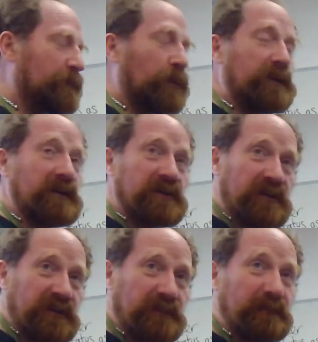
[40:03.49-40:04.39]

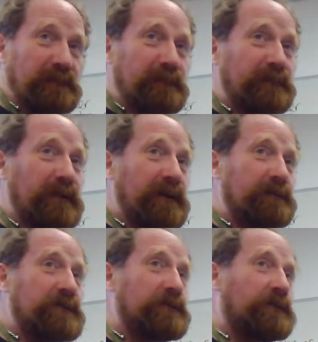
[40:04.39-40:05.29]
pointlessness,
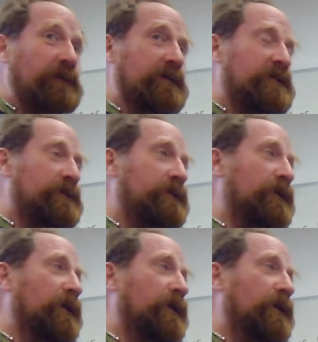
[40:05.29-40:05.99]
perhaps, on that score.